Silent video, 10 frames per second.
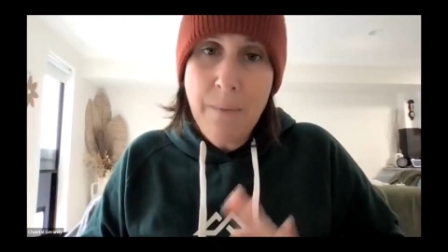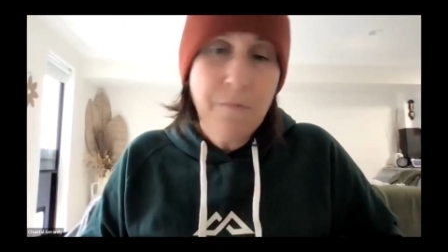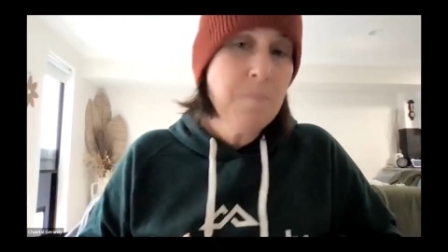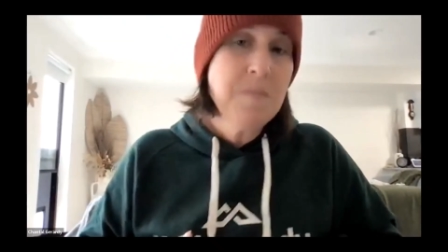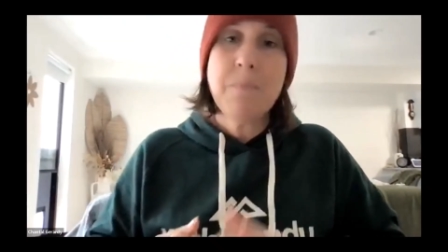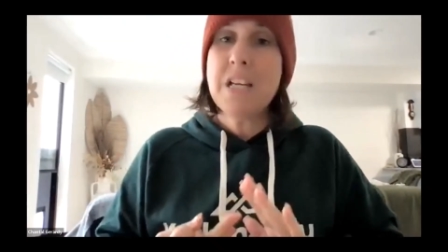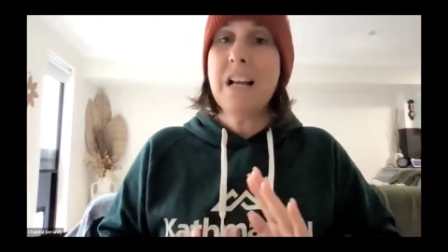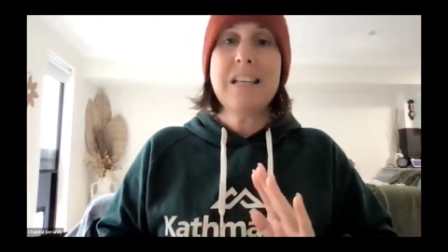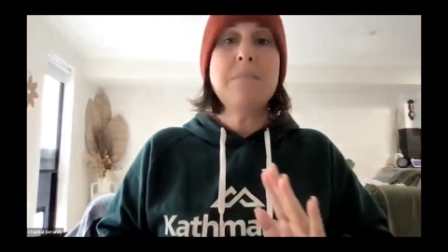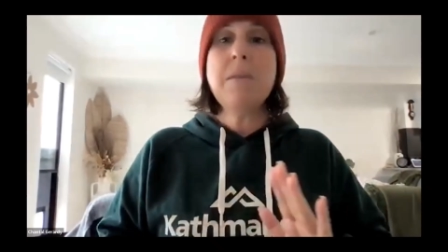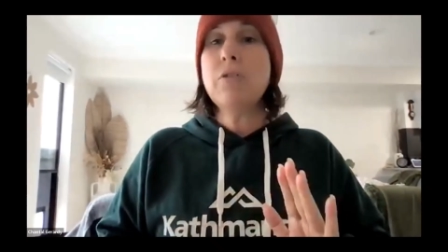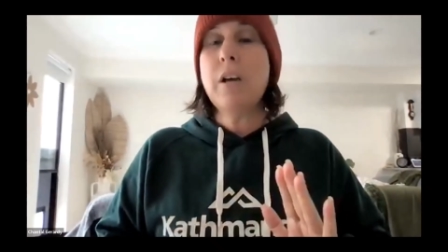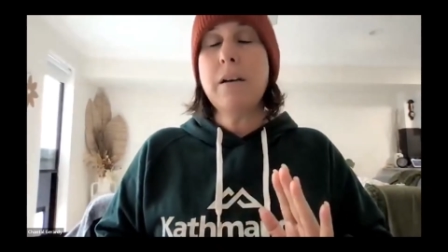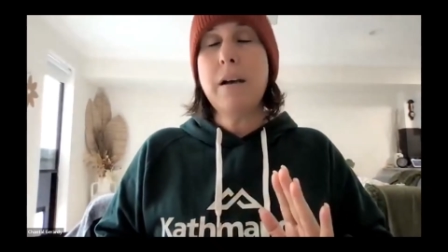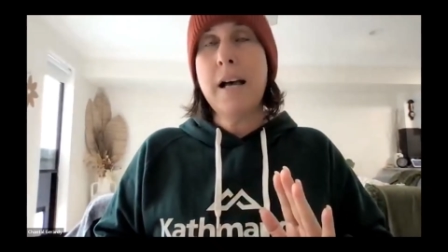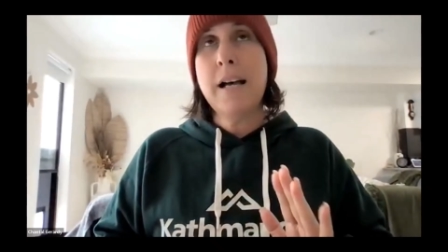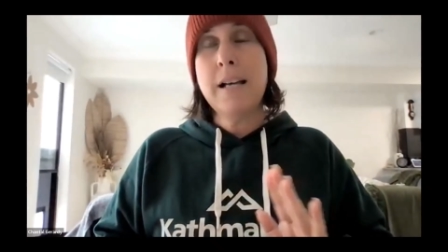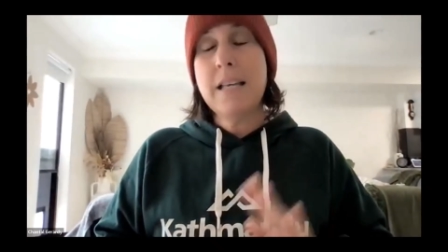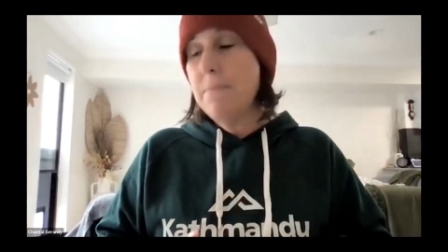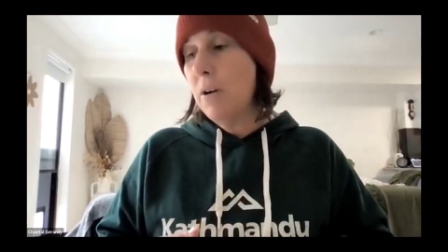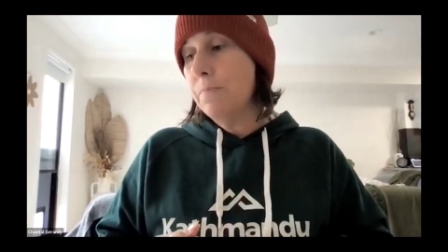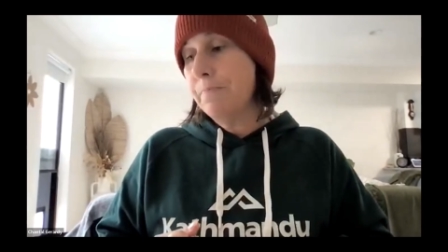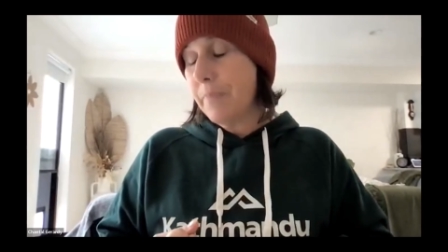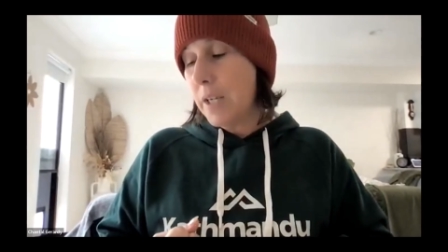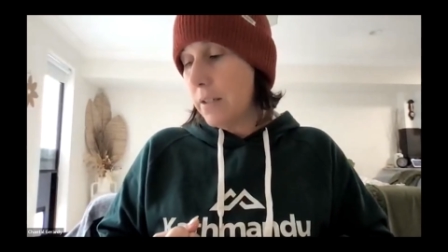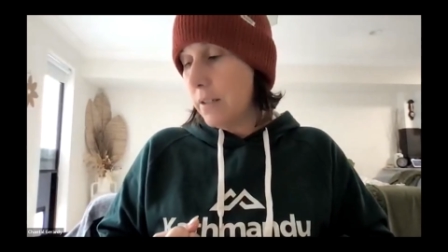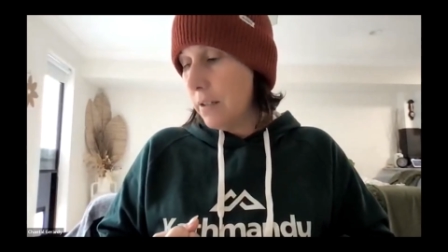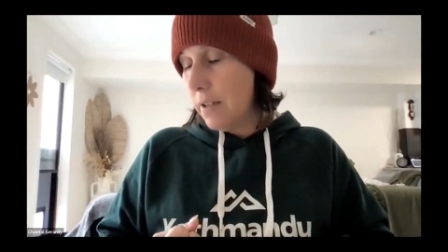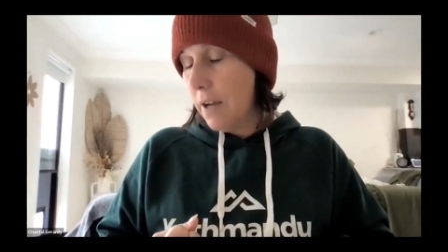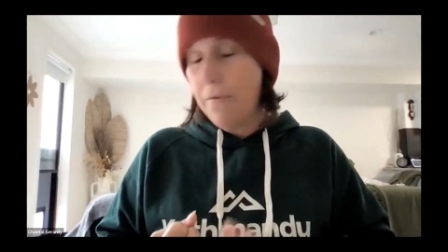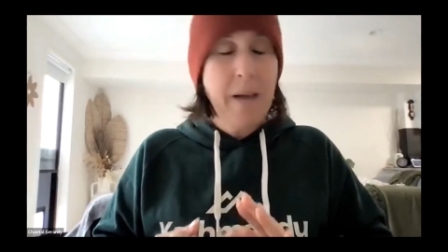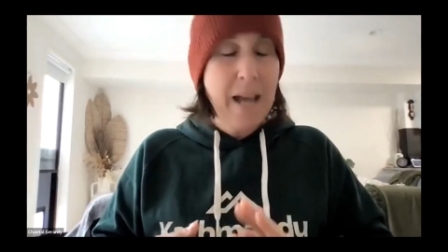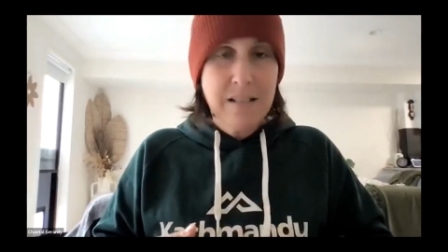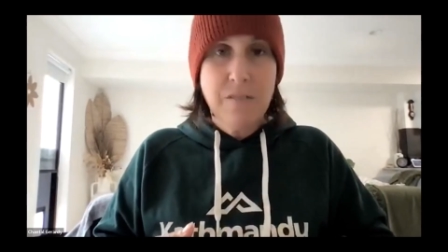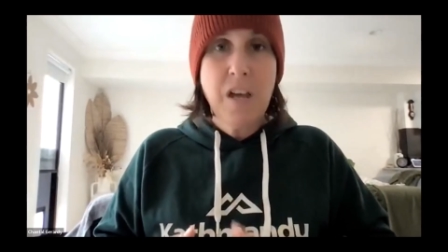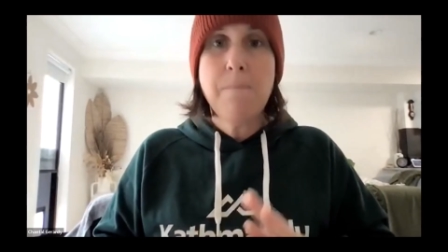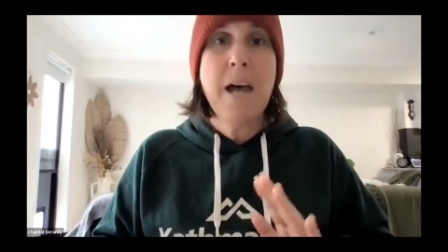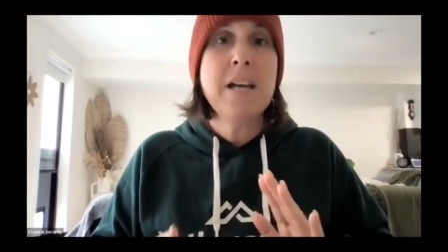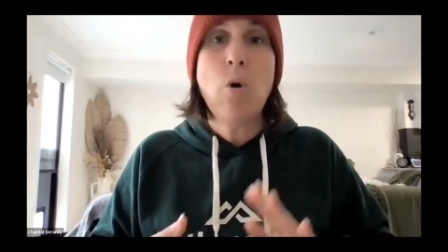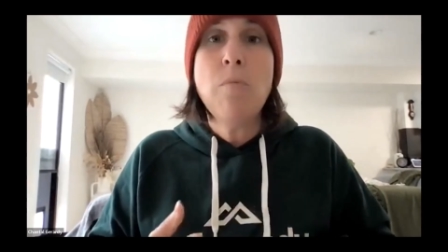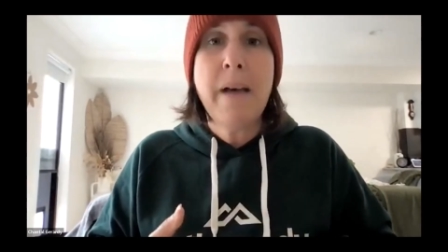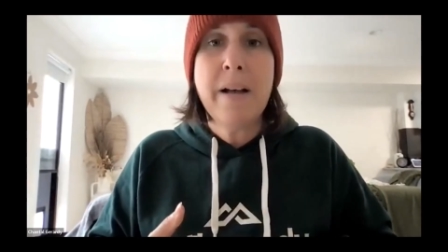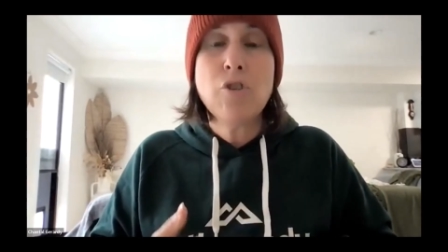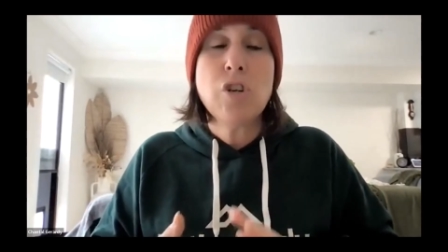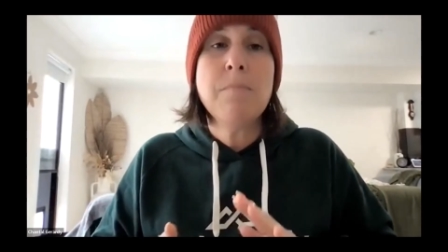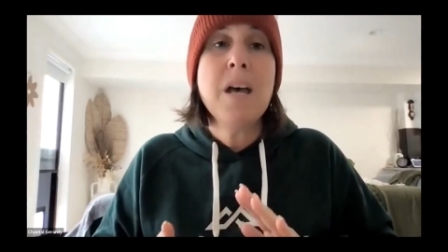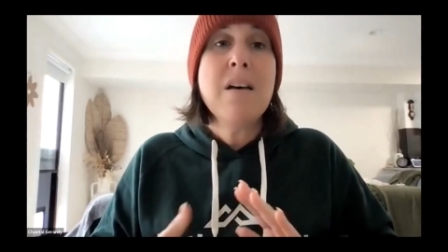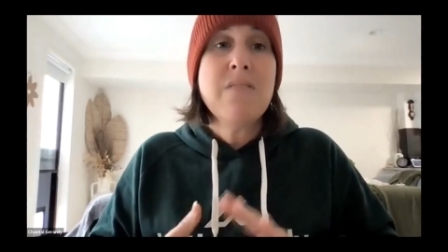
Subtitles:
from something like email from ActiveCampaign or MailChimp,